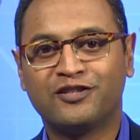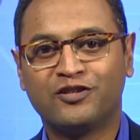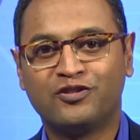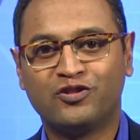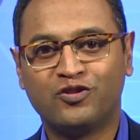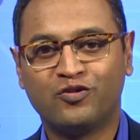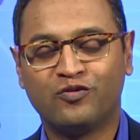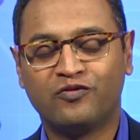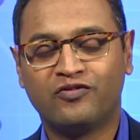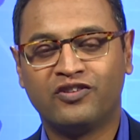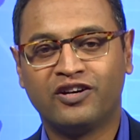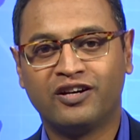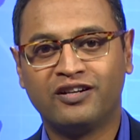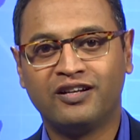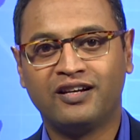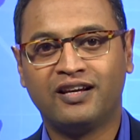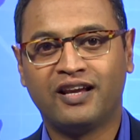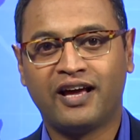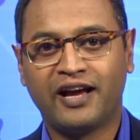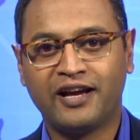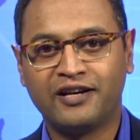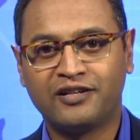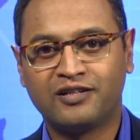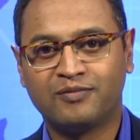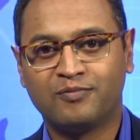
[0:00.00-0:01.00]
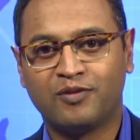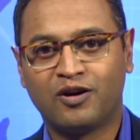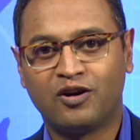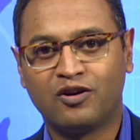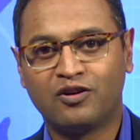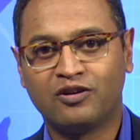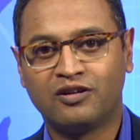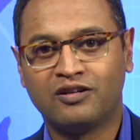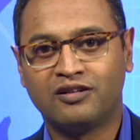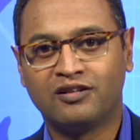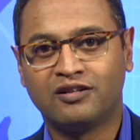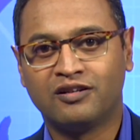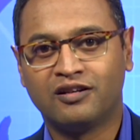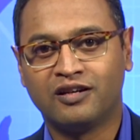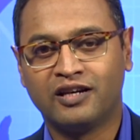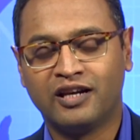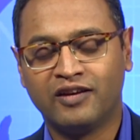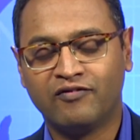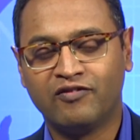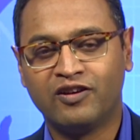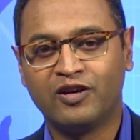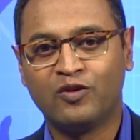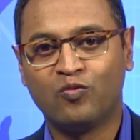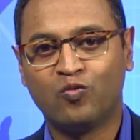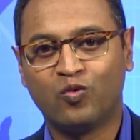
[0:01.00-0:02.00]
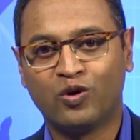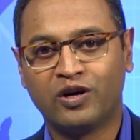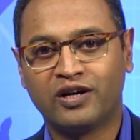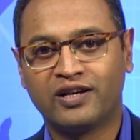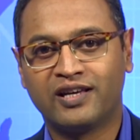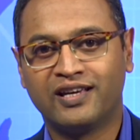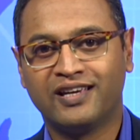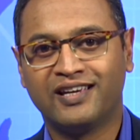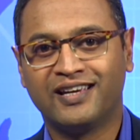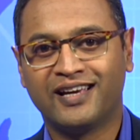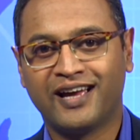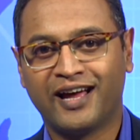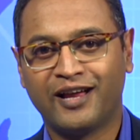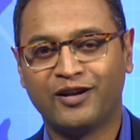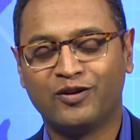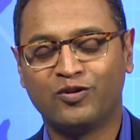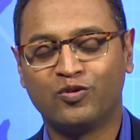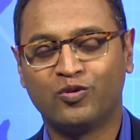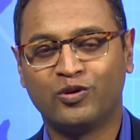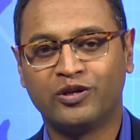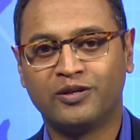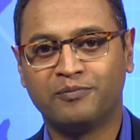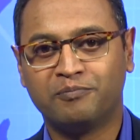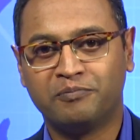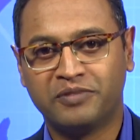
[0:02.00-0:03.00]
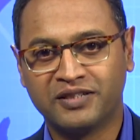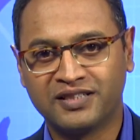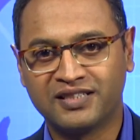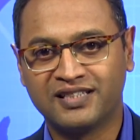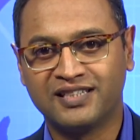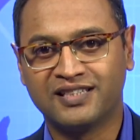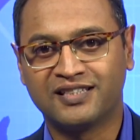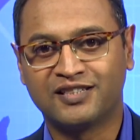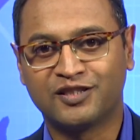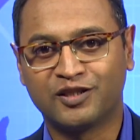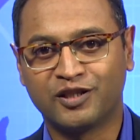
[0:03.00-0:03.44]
you've really liked about living, working and doing business in